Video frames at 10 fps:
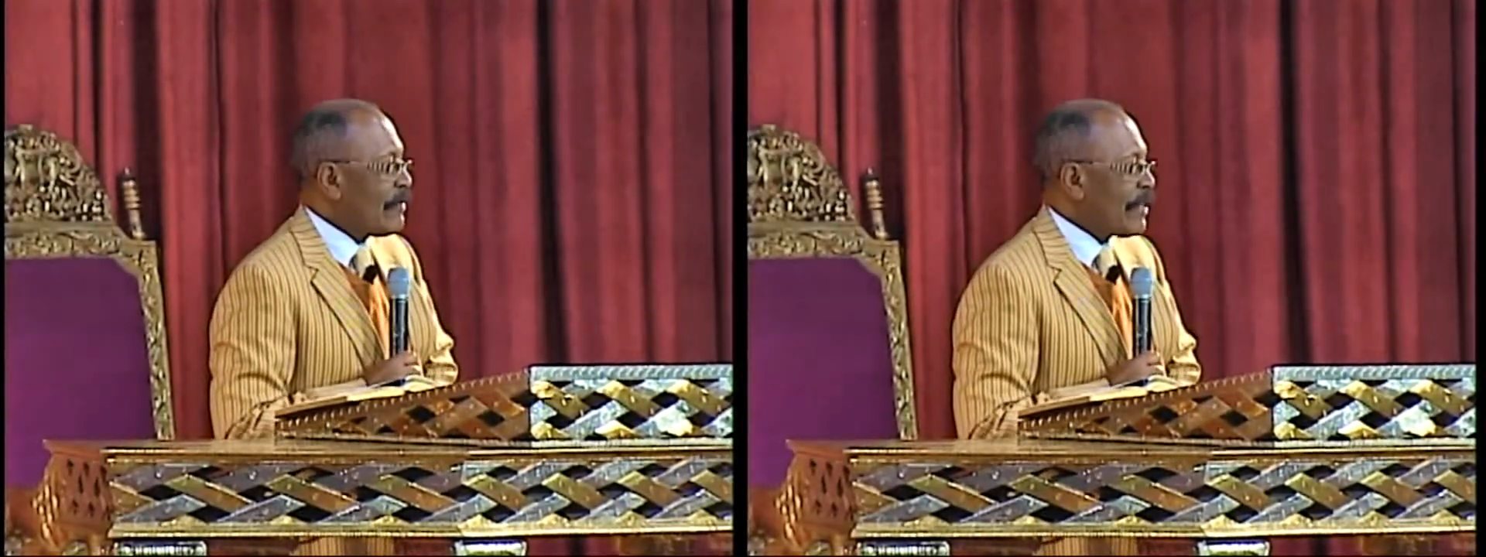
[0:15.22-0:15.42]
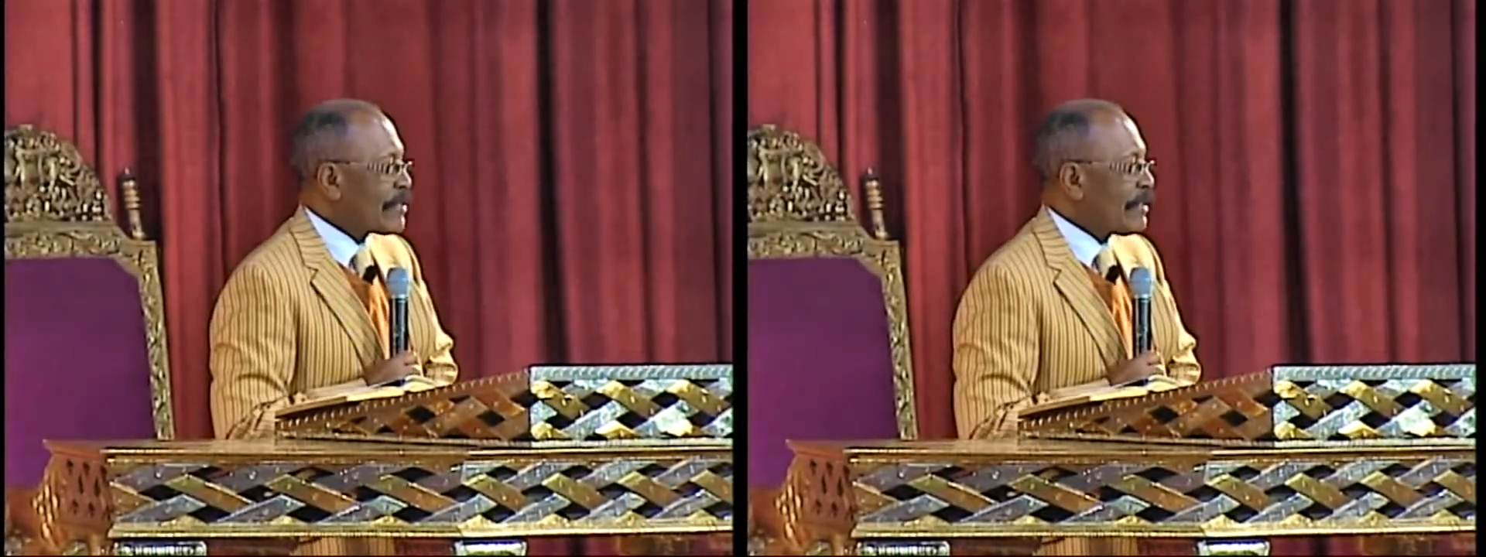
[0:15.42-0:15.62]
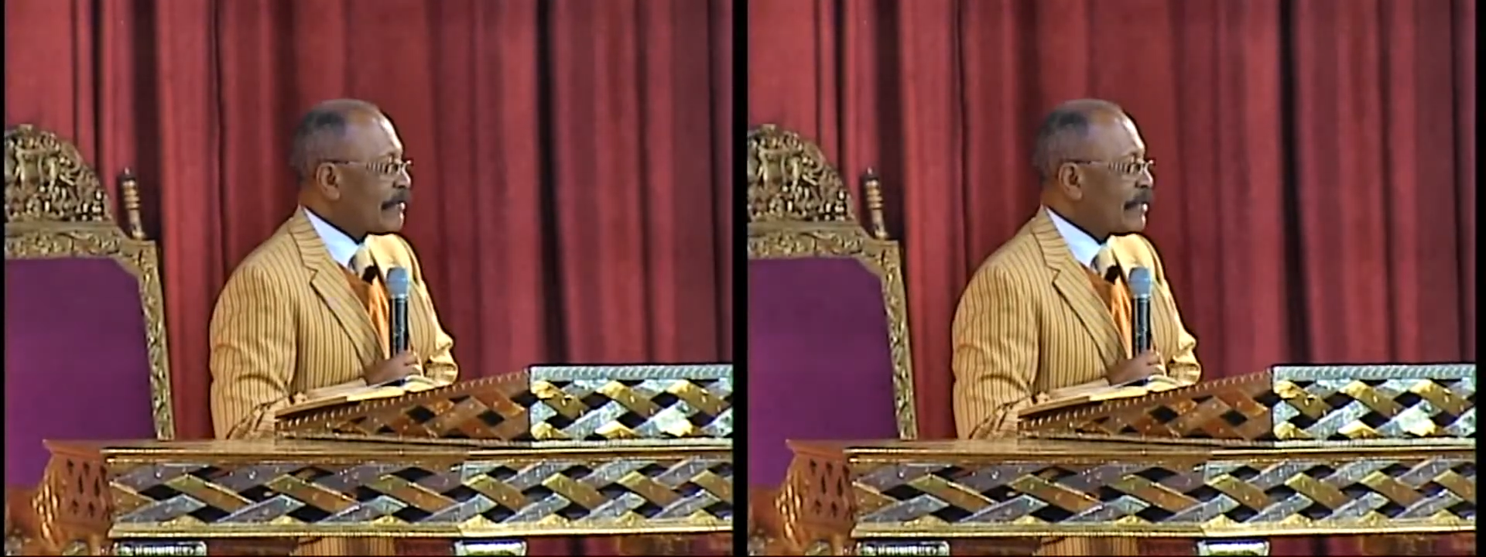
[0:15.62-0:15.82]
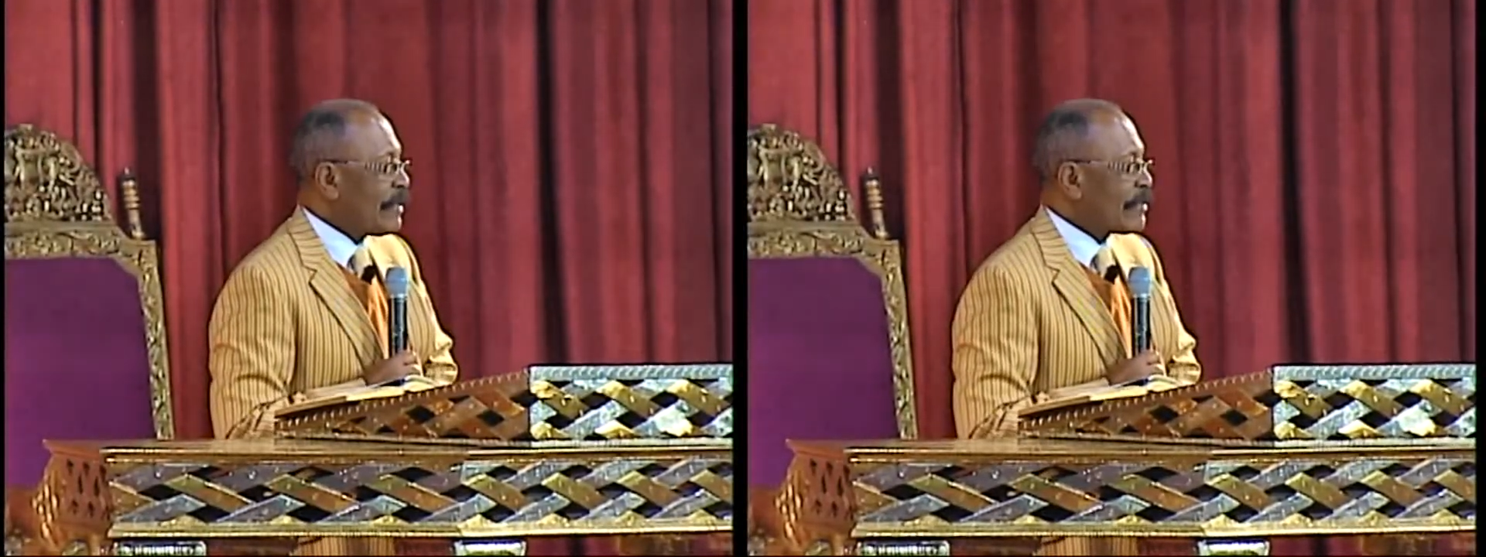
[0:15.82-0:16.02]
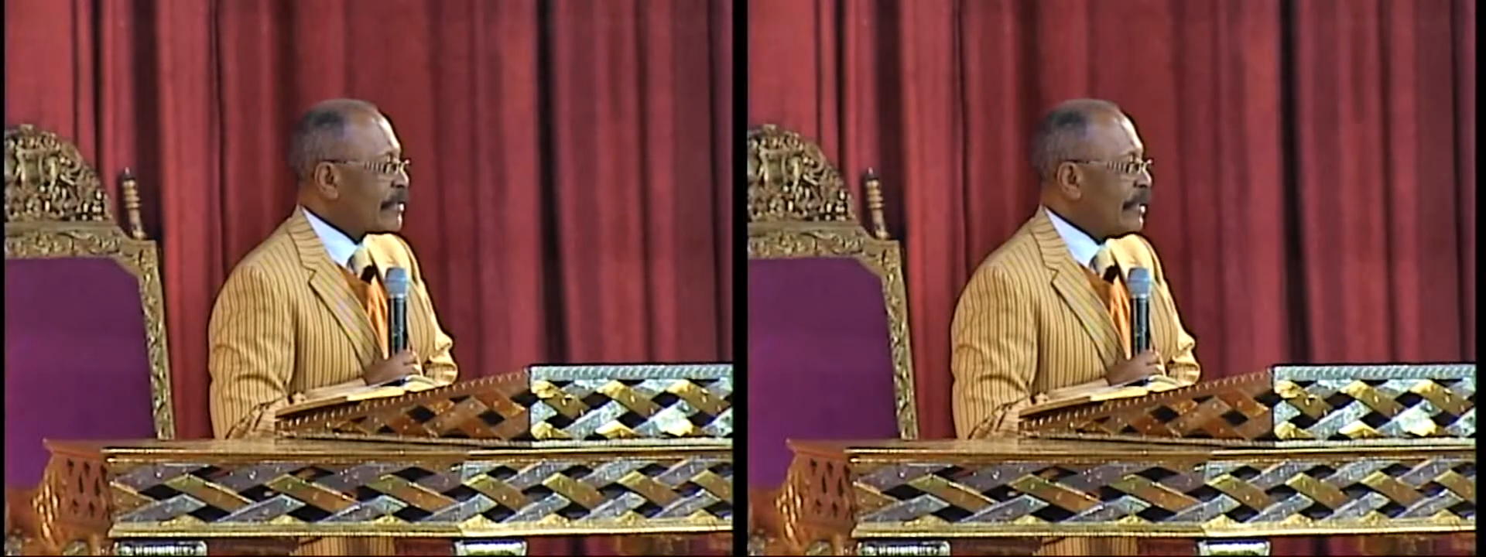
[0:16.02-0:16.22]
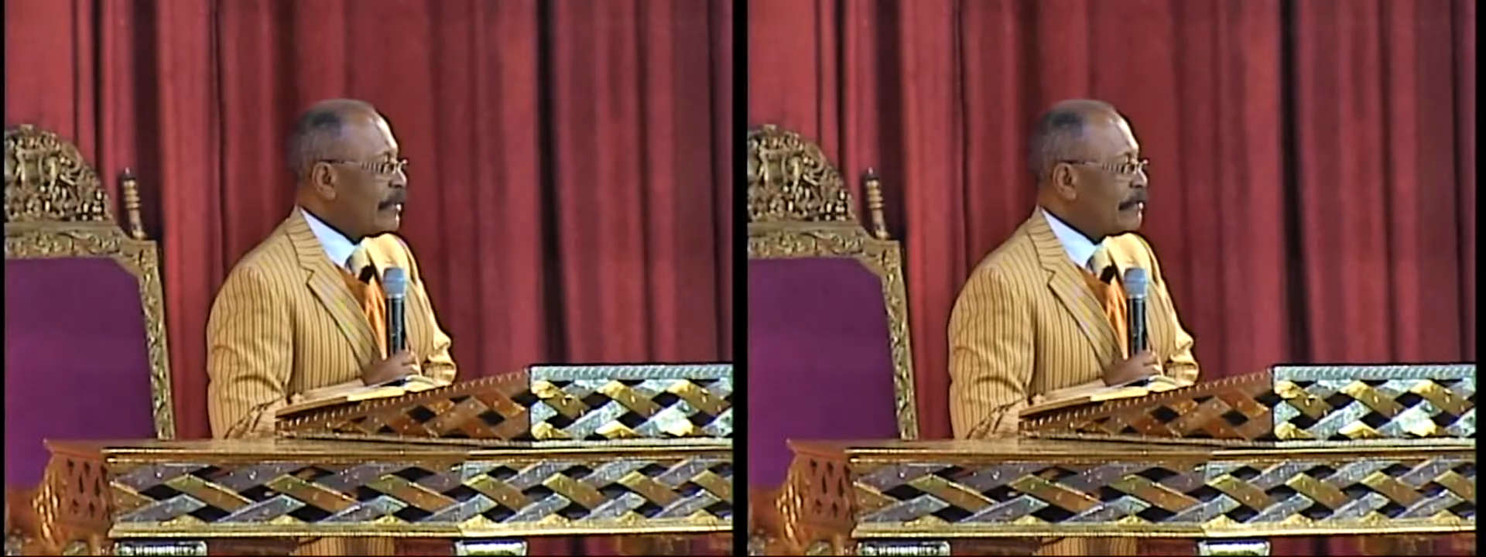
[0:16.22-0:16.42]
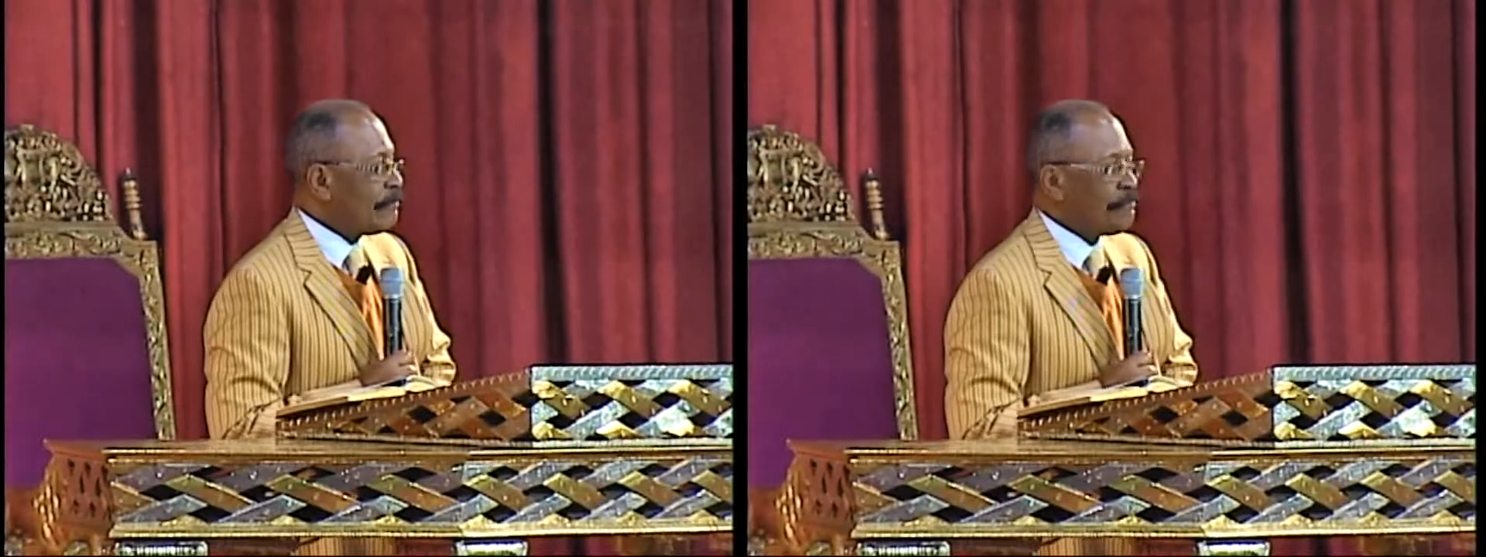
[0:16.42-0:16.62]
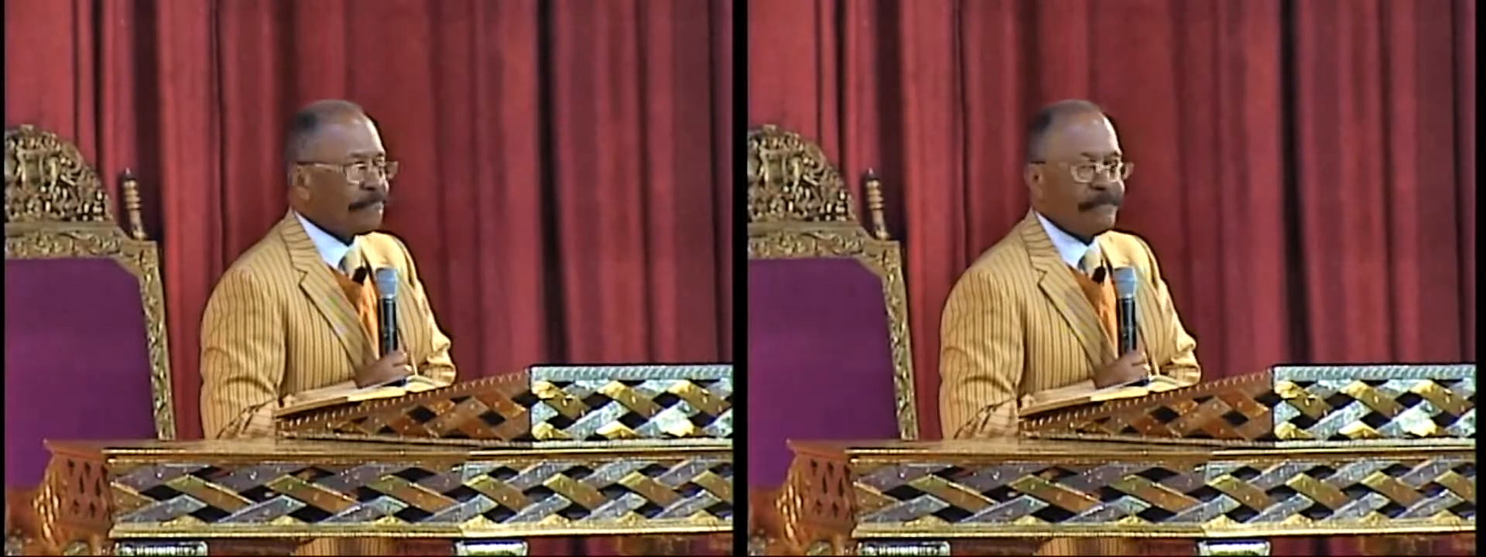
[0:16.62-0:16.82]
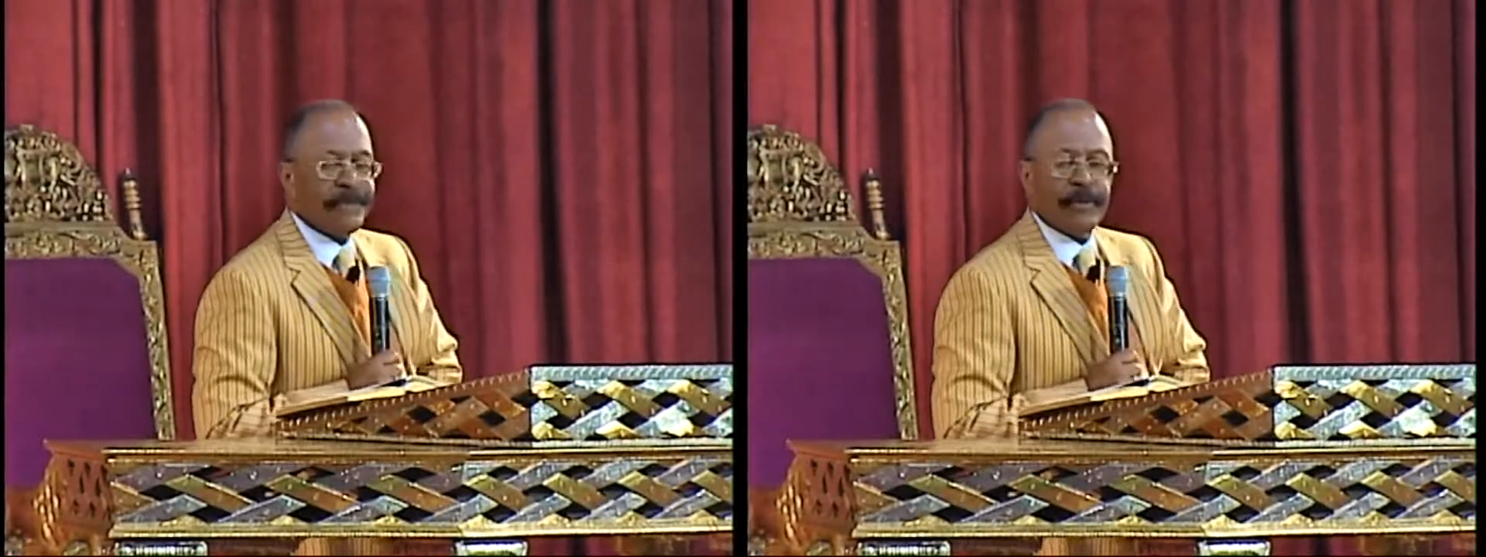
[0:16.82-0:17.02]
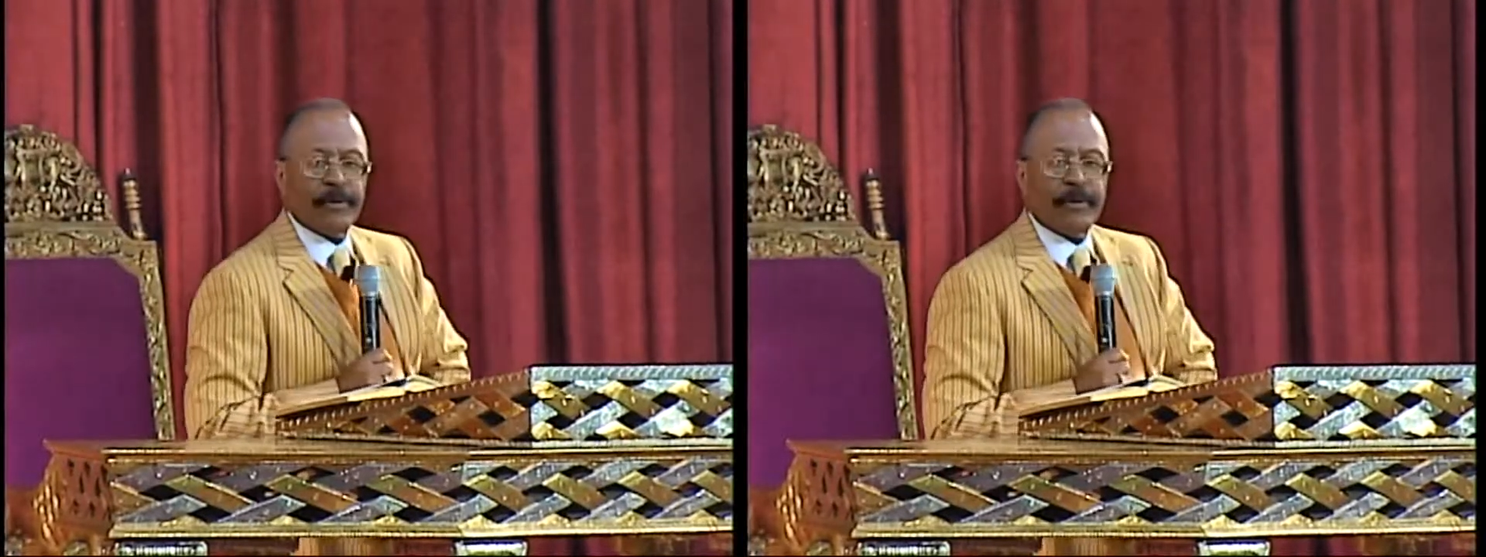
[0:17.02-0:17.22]
and festiveness and
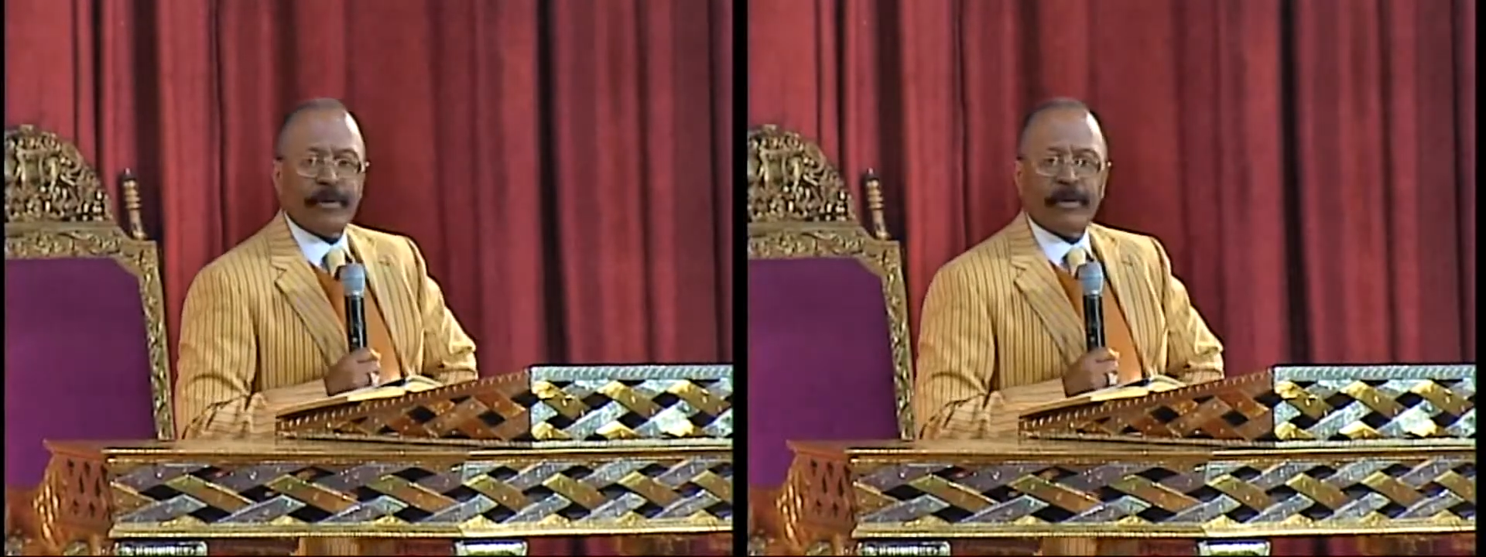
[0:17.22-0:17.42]
you know